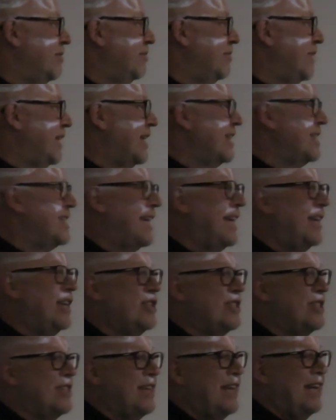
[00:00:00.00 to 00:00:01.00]
because they could
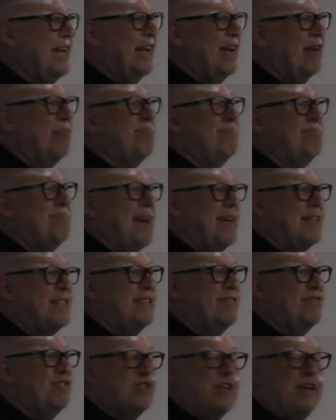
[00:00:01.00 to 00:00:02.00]
see a
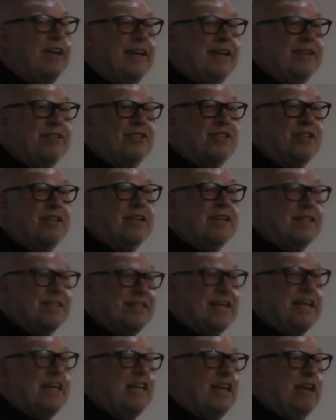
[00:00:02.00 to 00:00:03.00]
massive change
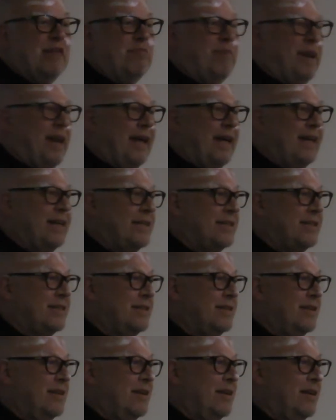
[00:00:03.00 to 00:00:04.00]
taking place
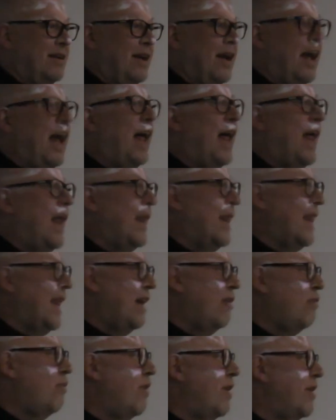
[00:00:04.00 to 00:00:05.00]
and
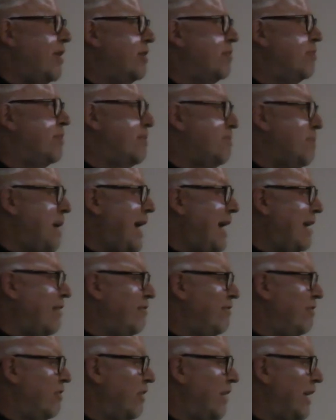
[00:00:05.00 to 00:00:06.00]
they weren't prepared
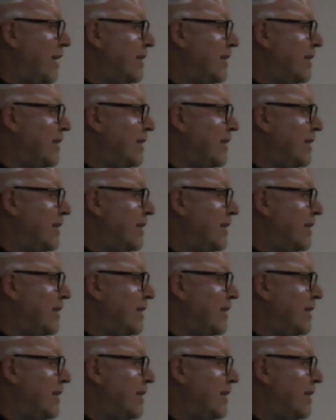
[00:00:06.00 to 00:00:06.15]
for it.